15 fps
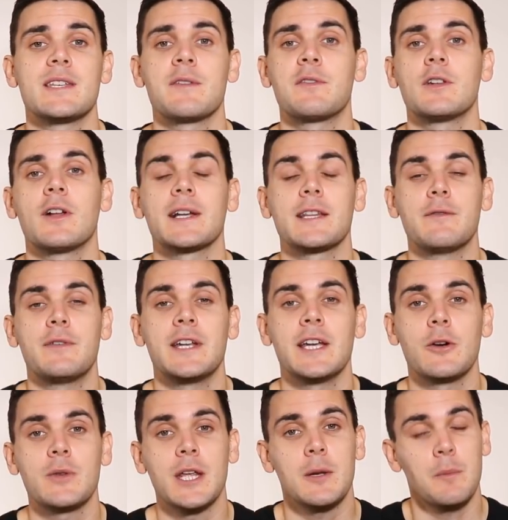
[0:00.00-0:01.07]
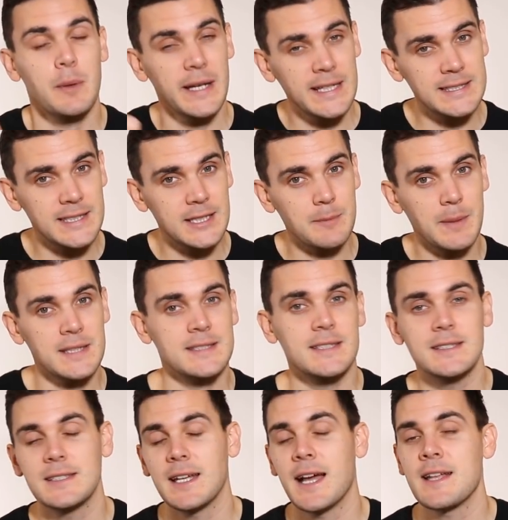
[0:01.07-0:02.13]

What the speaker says: if you like the video, then please hit the button